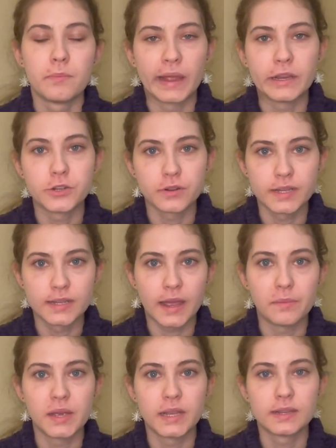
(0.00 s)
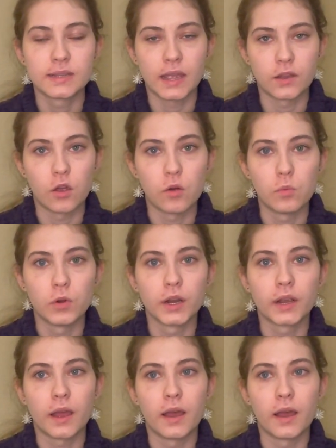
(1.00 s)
major assignments and homework